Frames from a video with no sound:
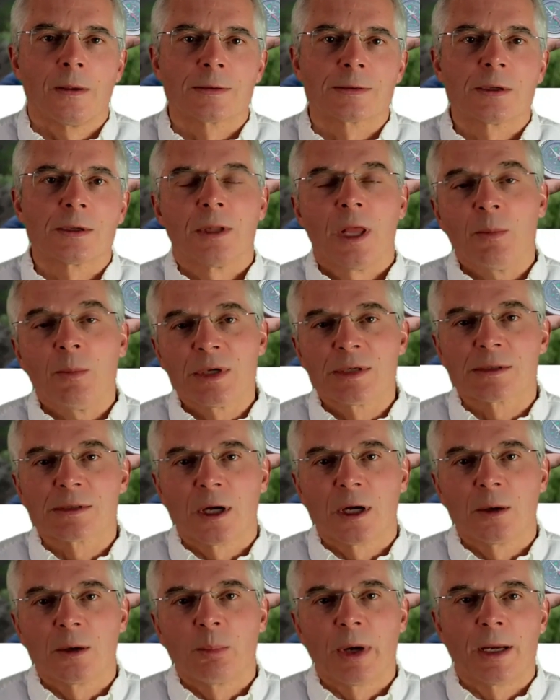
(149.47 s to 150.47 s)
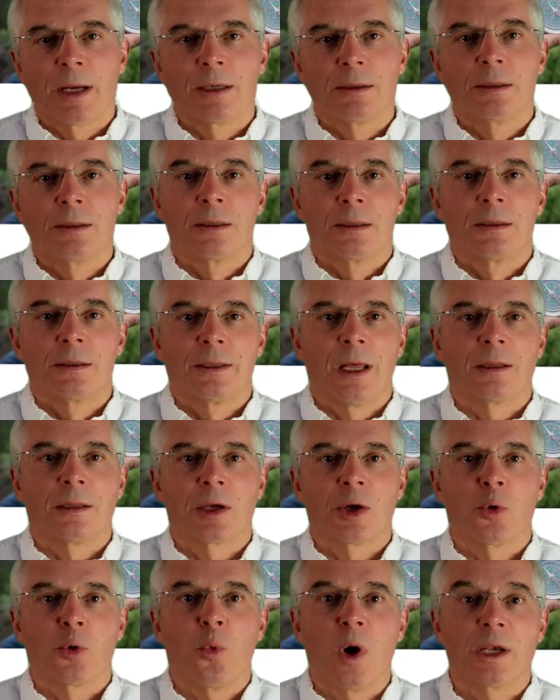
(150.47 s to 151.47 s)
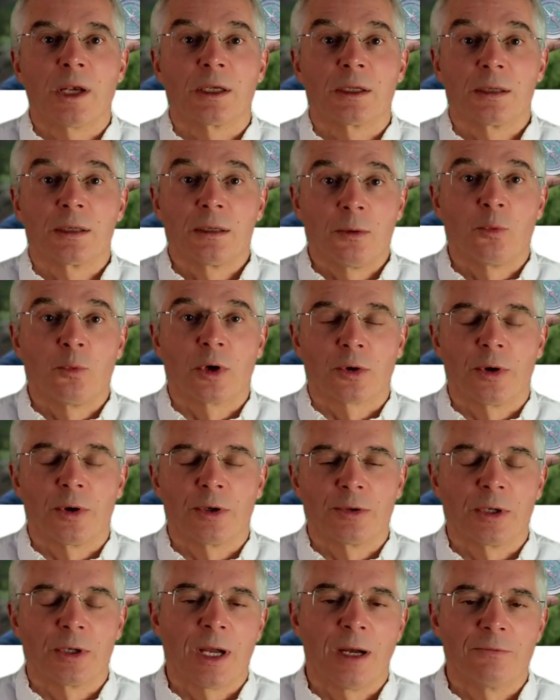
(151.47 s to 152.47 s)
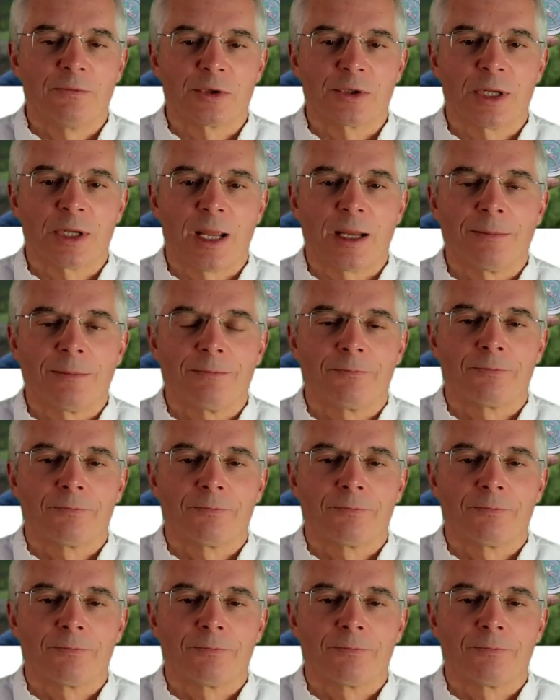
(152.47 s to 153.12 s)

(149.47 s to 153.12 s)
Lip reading: So let me start by telling you what we're going to cover today.